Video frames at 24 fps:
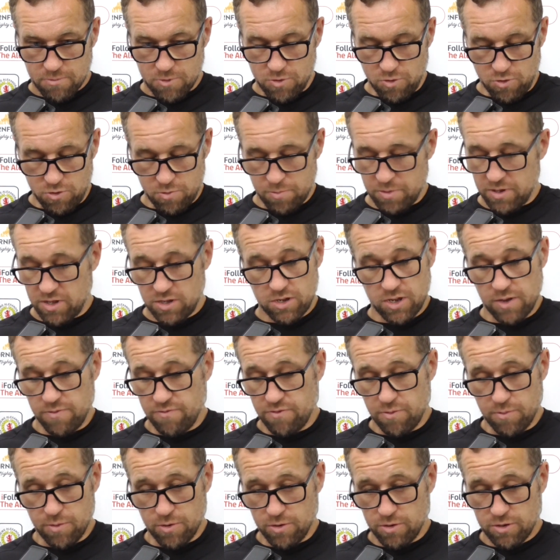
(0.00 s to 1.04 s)
it'll be the
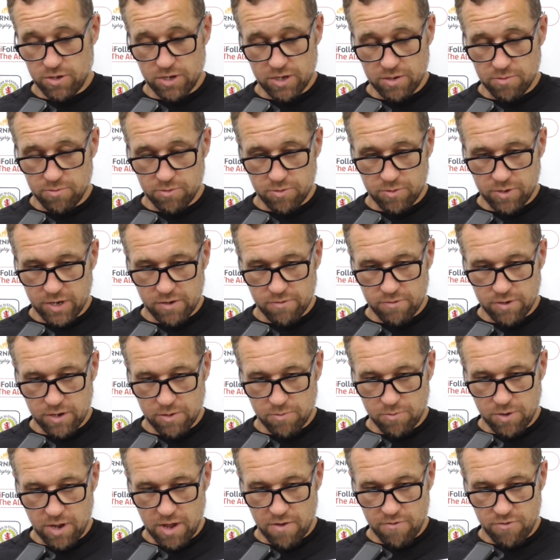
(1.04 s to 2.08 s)
same for both teams,
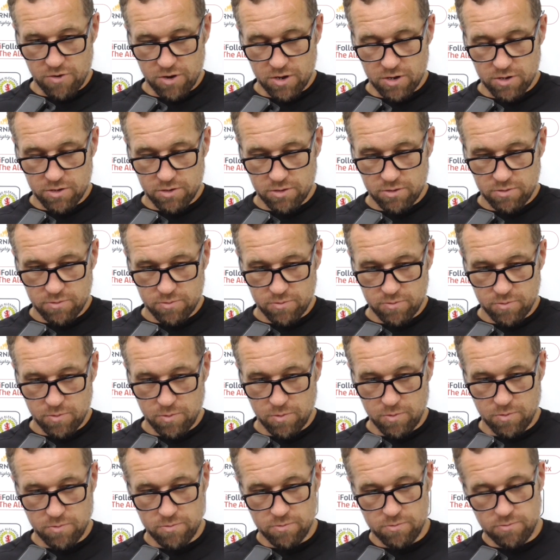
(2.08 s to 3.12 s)
whatever it is.
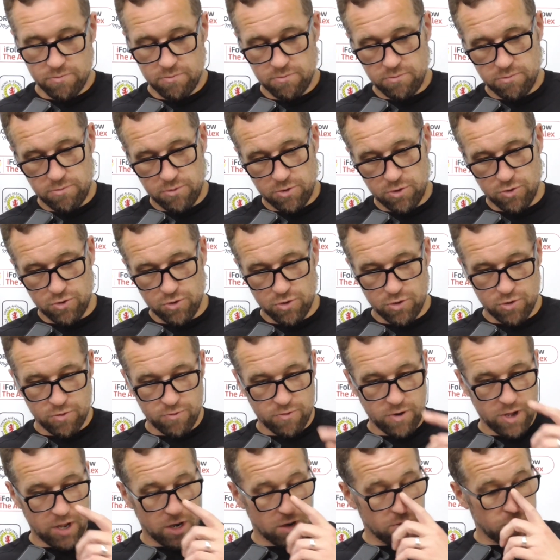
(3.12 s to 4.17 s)
Sun
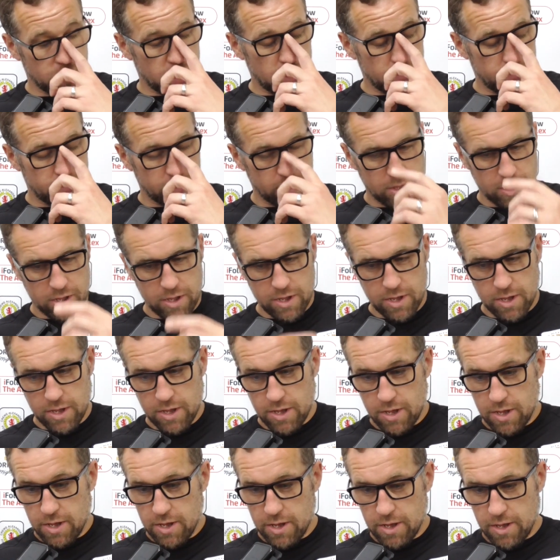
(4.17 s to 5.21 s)
or rain or whatever.
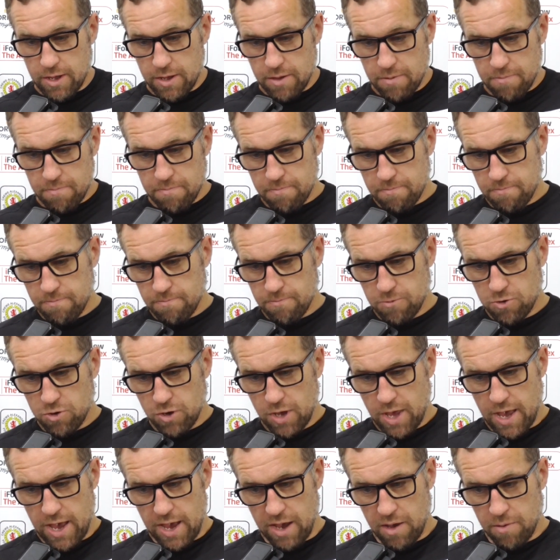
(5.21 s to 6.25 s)
So
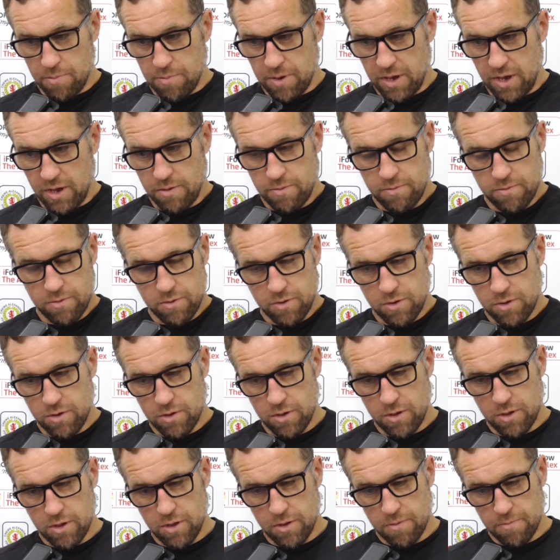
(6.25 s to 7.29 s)
yeah, it'll be
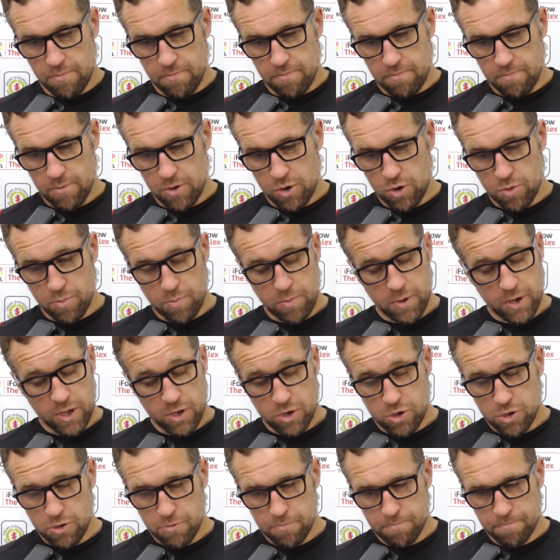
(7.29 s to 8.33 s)
a good
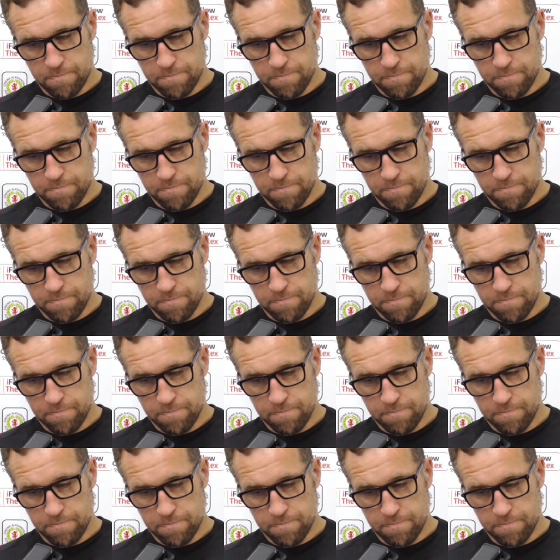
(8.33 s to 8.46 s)
pitch.